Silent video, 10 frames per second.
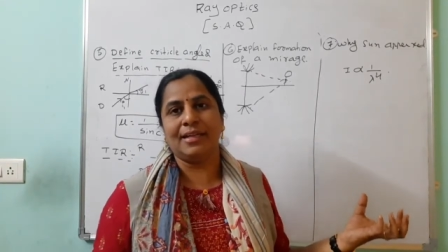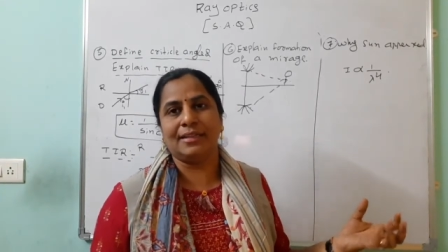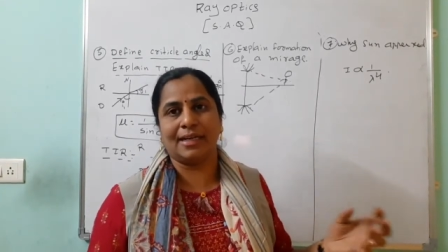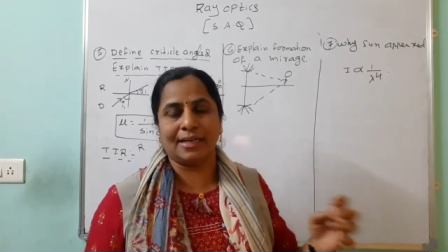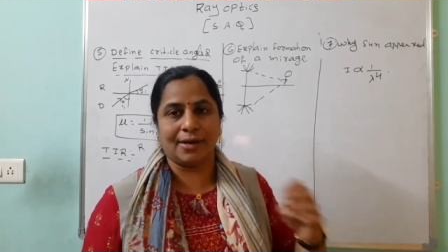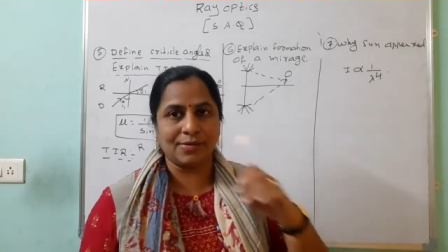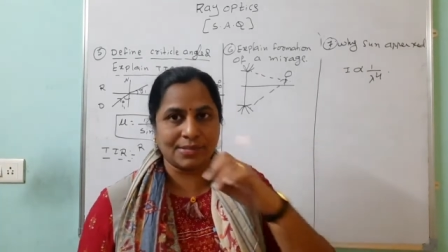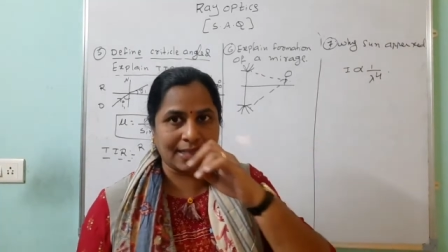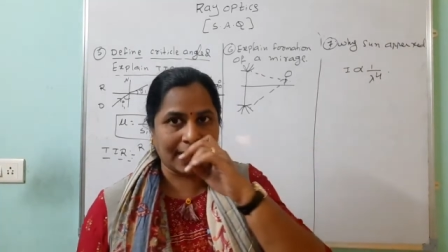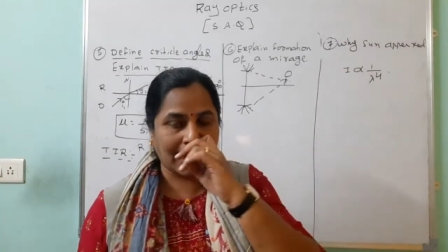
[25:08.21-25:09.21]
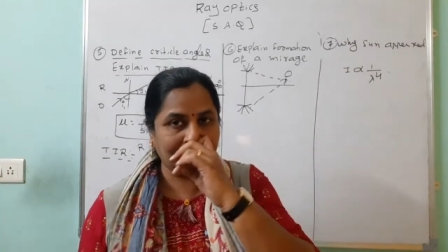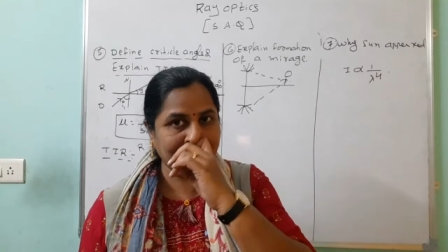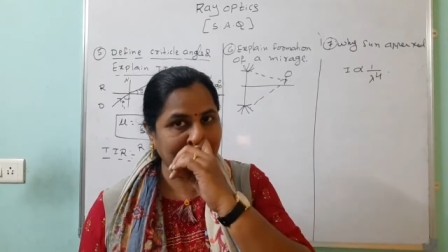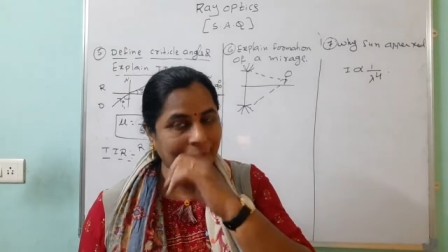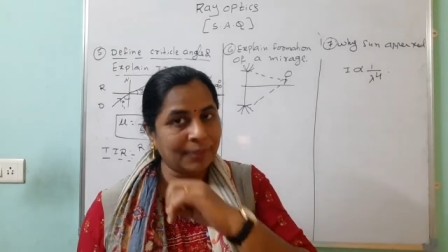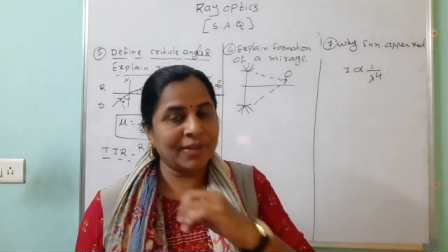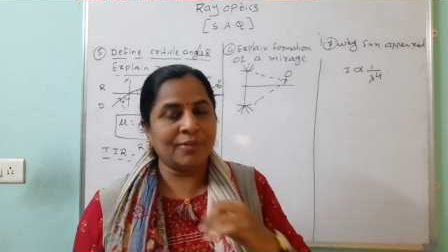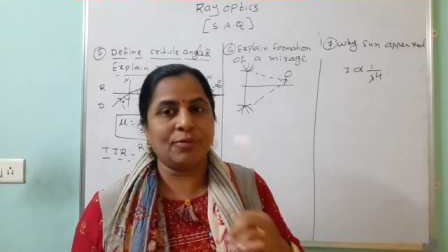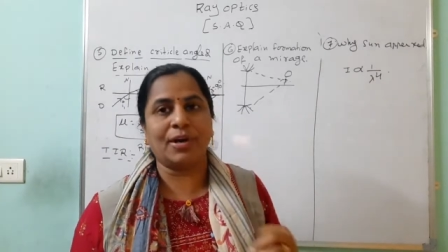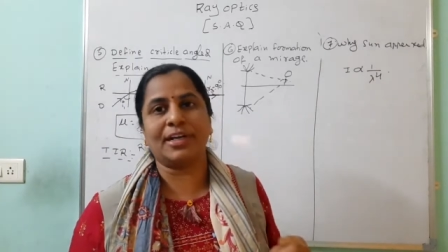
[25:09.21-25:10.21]
that clouds are having the
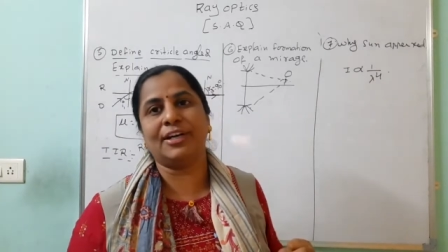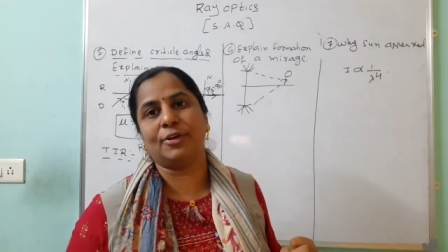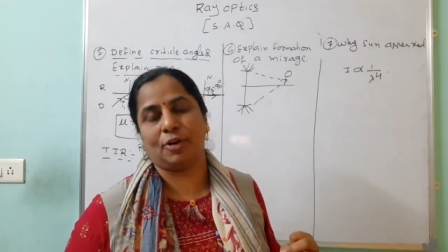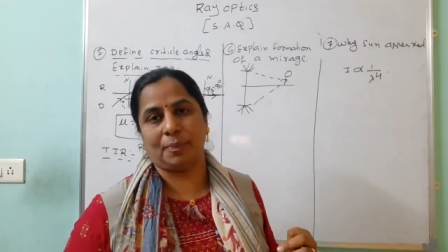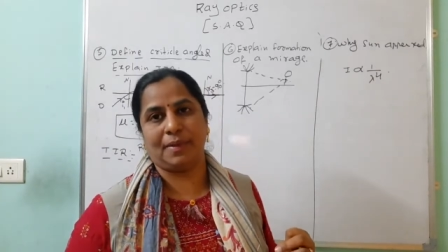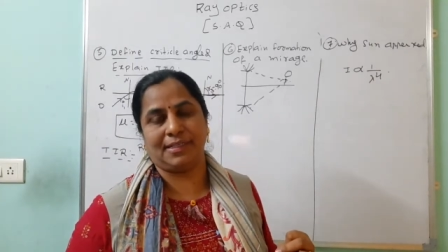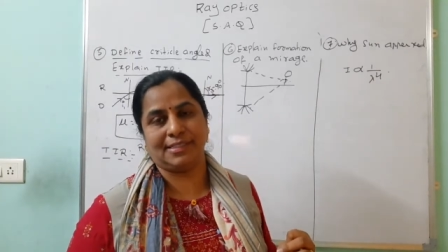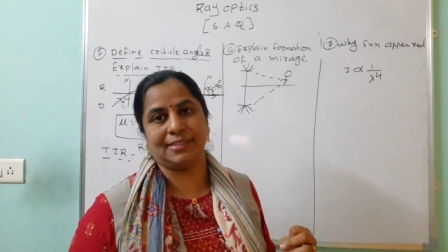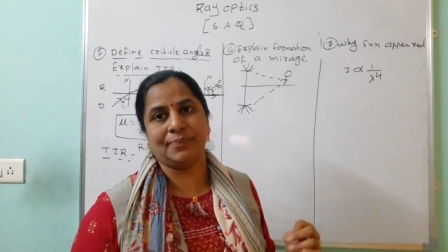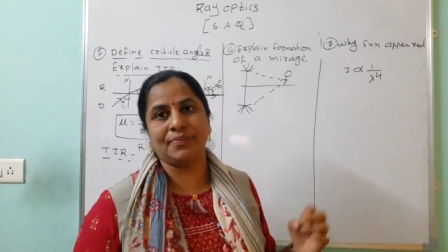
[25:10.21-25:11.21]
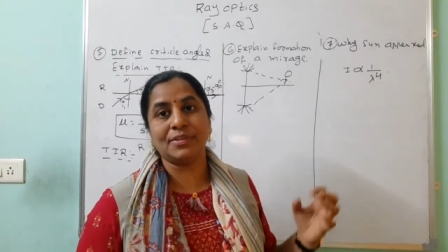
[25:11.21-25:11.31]
water droplets.